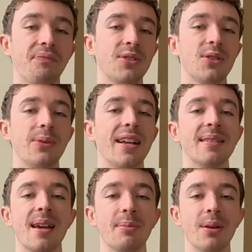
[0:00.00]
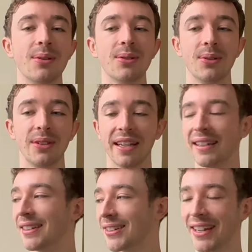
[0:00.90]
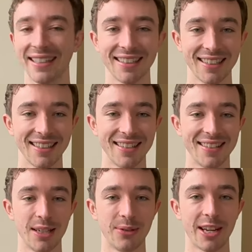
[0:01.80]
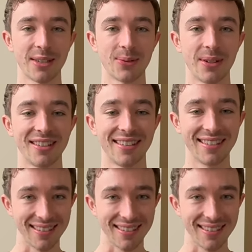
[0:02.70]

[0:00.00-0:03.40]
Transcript: Just doing acai bowl soon, yeah? Alright. See you in the next one.